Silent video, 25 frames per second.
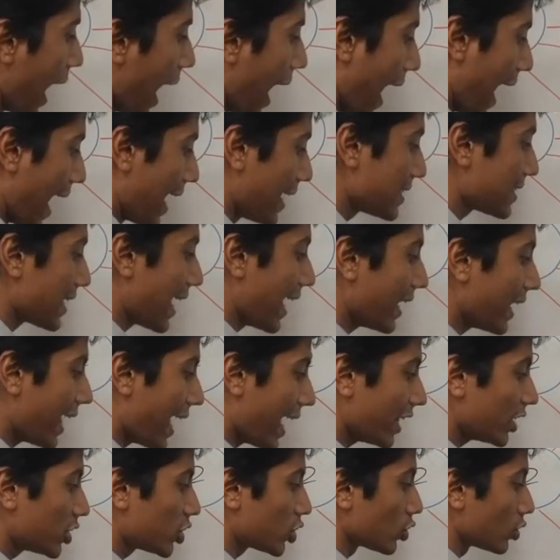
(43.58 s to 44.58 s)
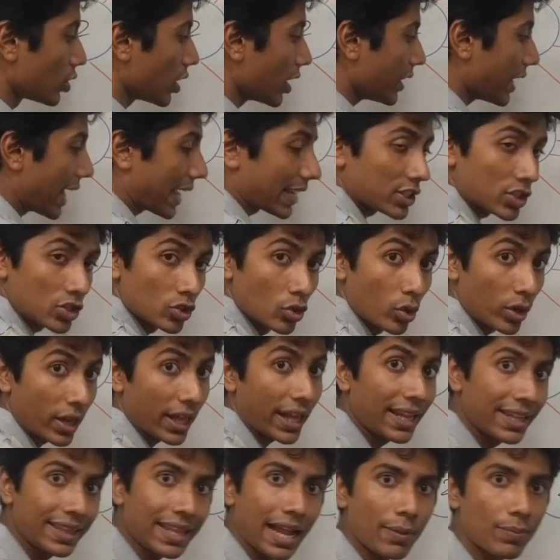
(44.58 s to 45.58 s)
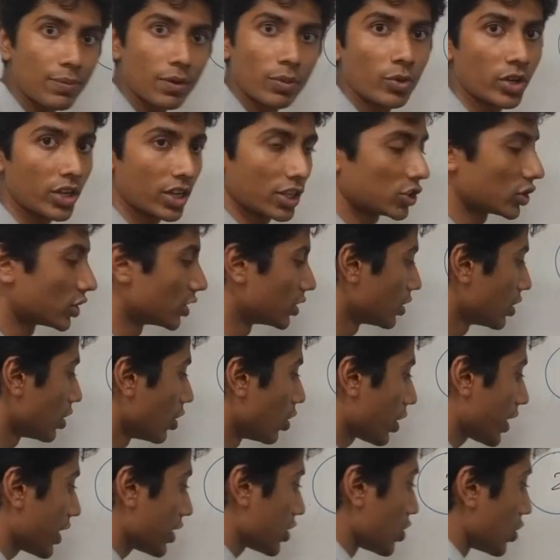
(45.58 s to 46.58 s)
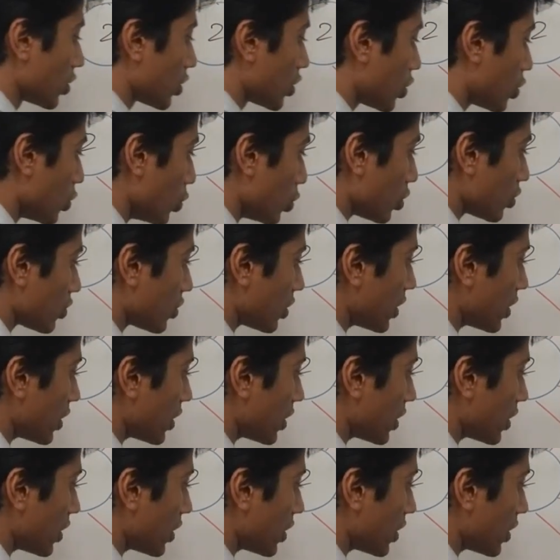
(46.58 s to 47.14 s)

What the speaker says: has an edge to the next node in that permutation. Okay, so 2 to